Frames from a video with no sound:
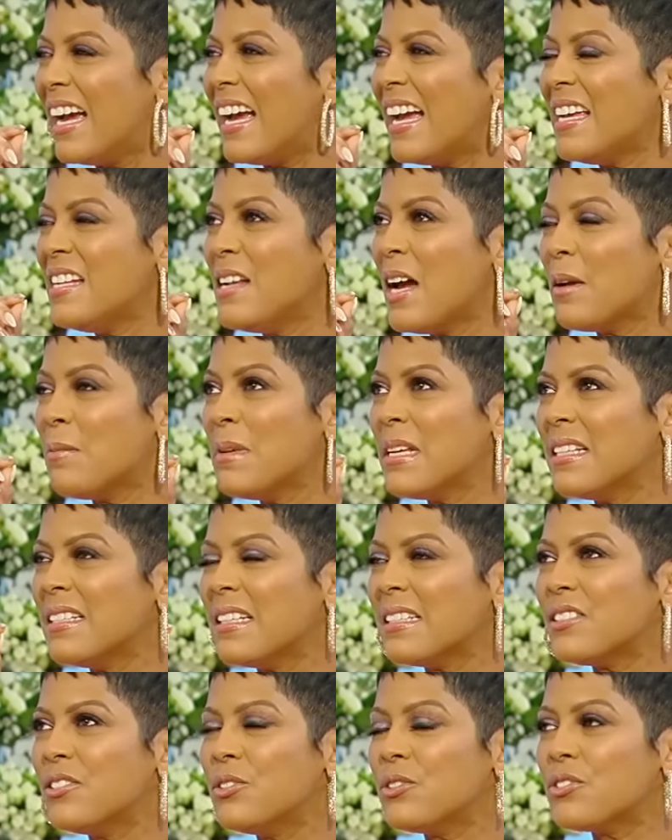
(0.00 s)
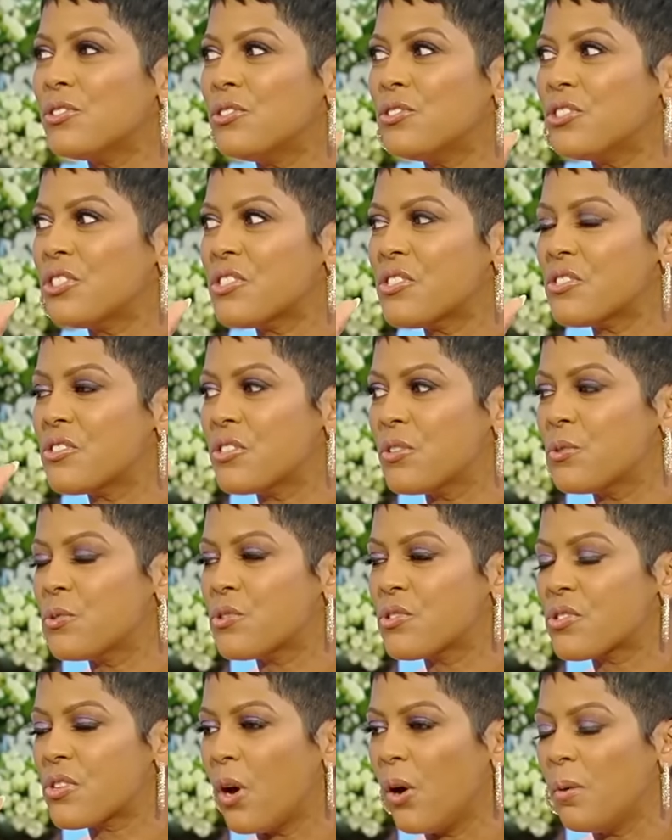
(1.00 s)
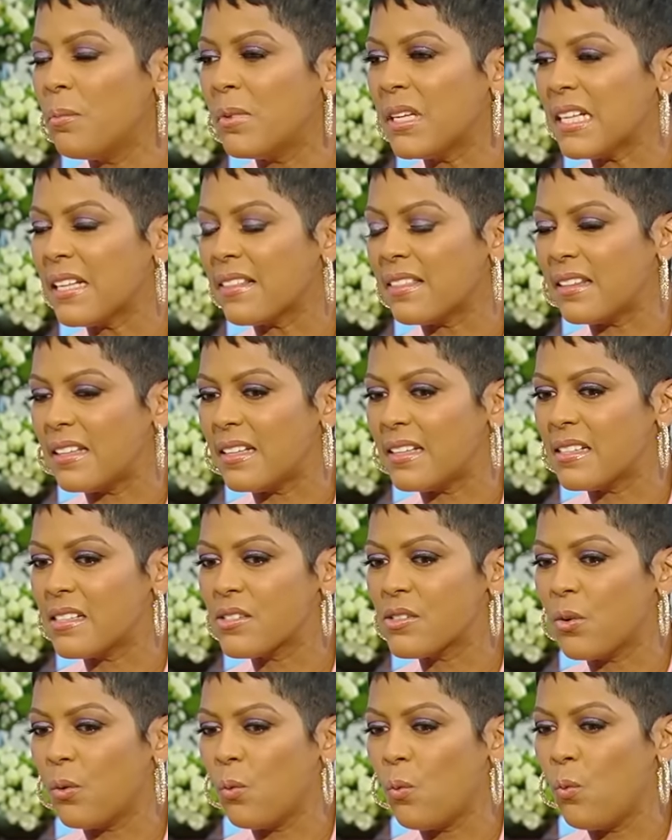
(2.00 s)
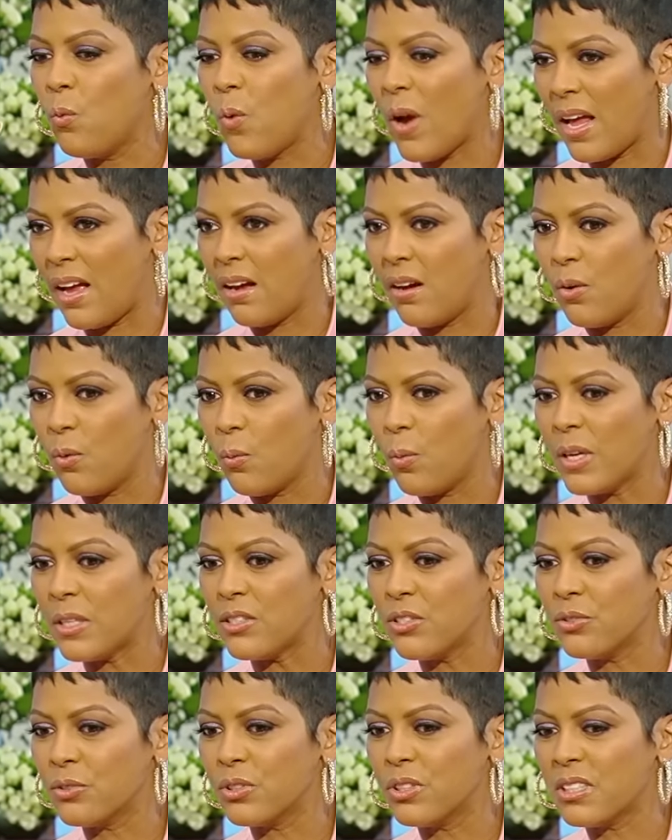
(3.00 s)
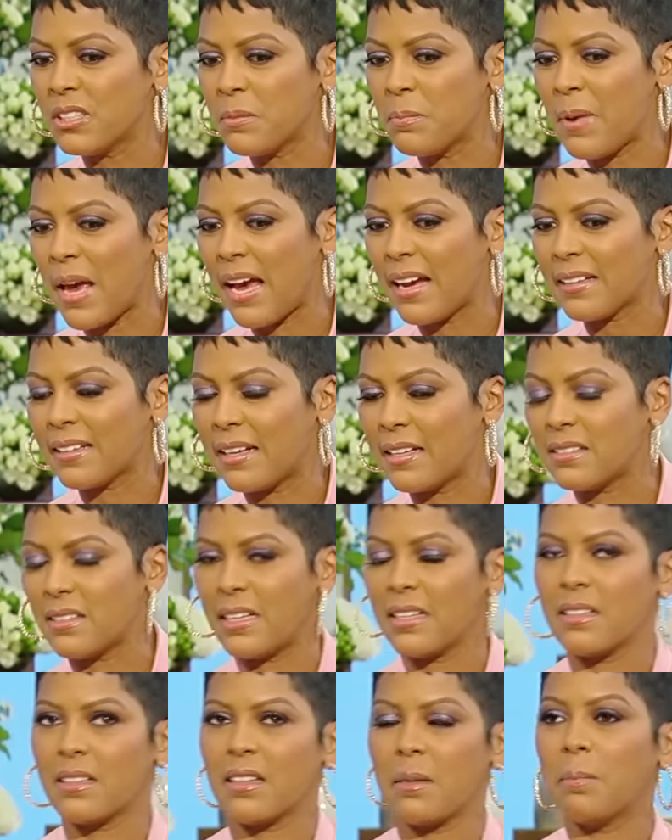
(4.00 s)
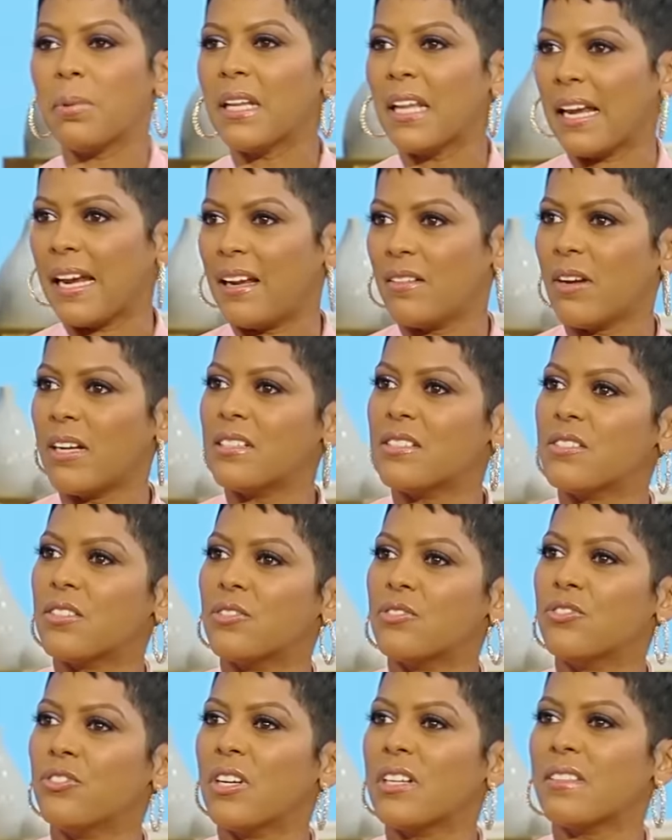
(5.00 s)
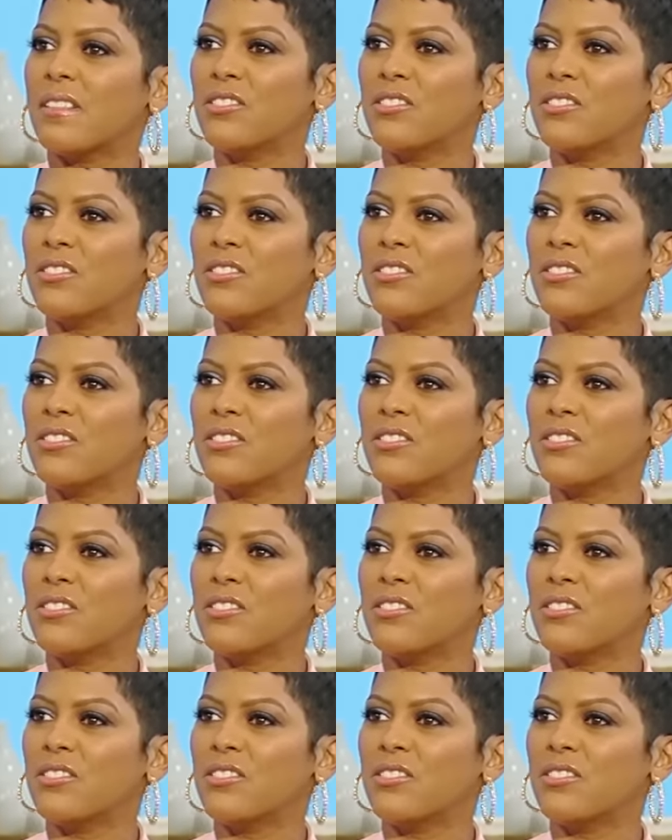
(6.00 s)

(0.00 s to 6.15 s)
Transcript: And I mean, you, you just do so many things well. When you look back at like the plan, right? So you're at